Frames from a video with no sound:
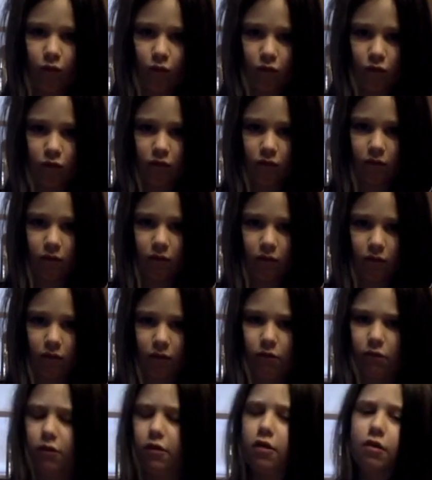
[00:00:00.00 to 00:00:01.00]
This is
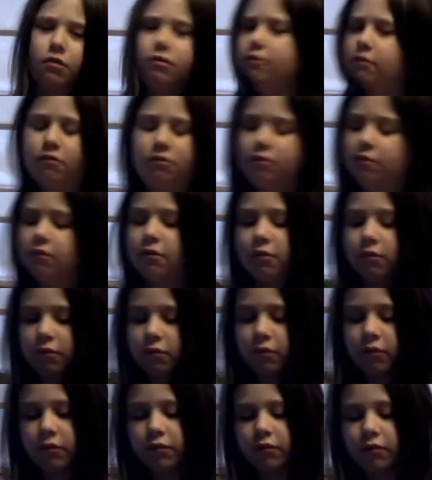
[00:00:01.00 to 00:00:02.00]
one that's we're going to
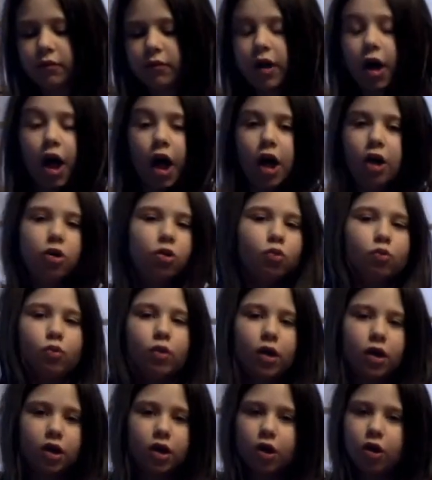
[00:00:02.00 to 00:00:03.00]
be able to add a lot
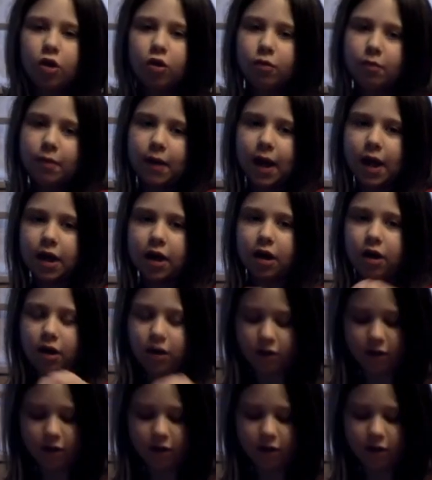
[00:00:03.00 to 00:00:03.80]
of exciting things in